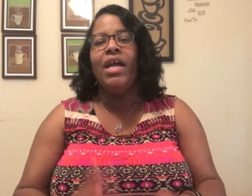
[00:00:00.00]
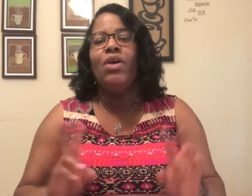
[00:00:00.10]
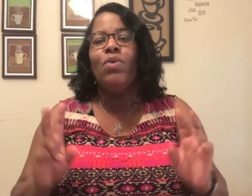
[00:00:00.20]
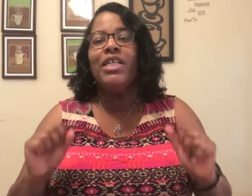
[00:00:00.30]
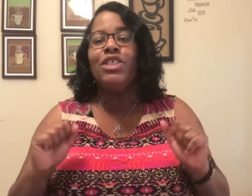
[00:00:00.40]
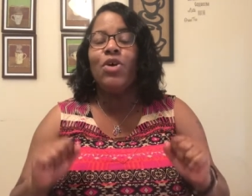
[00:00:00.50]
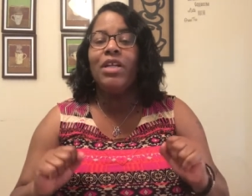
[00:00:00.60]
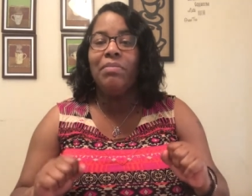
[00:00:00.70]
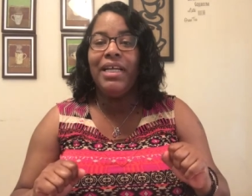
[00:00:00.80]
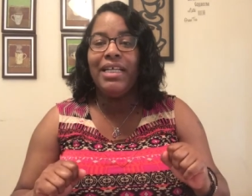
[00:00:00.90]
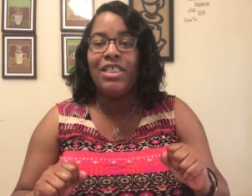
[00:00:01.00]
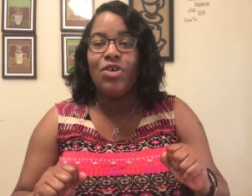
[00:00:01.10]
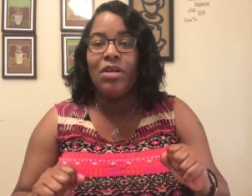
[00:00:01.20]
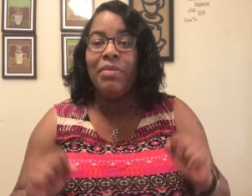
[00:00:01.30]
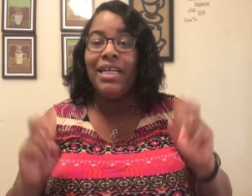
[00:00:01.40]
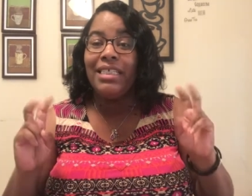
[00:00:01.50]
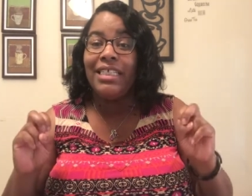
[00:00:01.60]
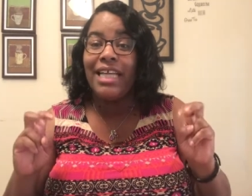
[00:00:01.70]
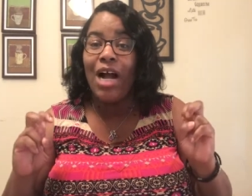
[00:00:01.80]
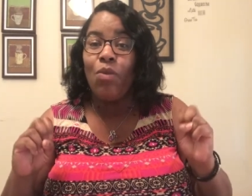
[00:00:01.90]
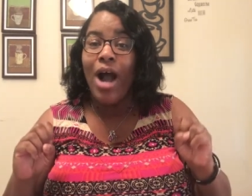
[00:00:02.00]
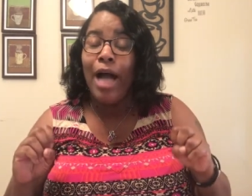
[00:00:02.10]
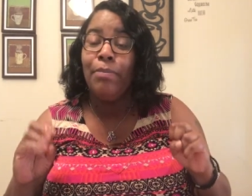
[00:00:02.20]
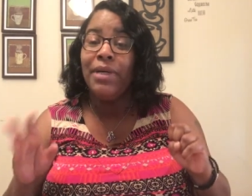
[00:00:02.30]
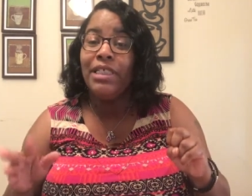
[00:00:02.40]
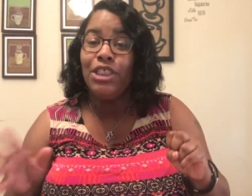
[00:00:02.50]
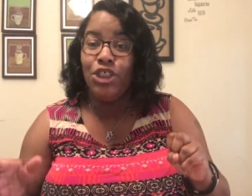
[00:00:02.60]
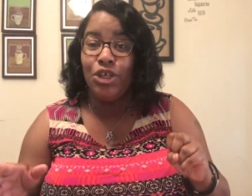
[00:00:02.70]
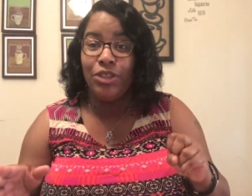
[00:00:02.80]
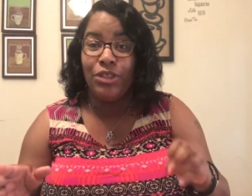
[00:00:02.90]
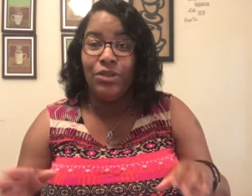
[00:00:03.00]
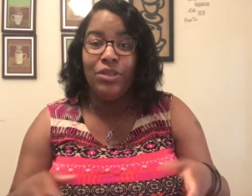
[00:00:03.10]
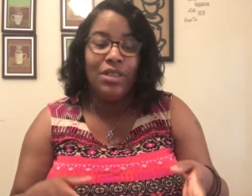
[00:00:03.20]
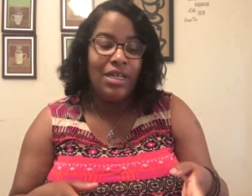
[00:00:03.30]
What it's going to be is going to be a DIY bullet journal